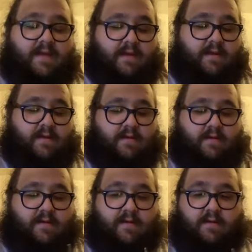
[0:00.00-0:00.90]

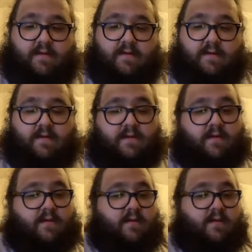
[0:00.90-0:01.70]
Nobody speaks.